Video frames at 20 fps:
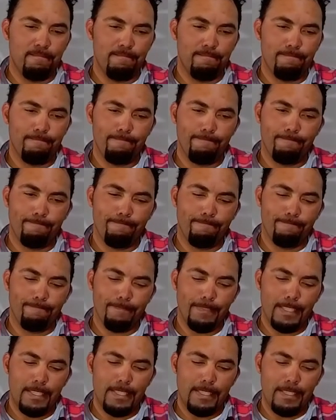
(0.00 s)

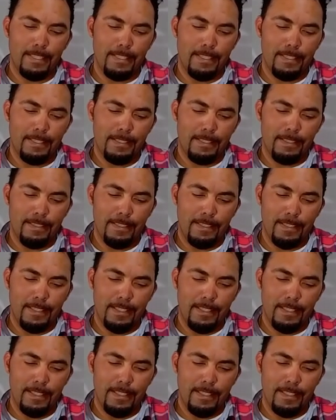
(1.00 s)
Nobody speaks.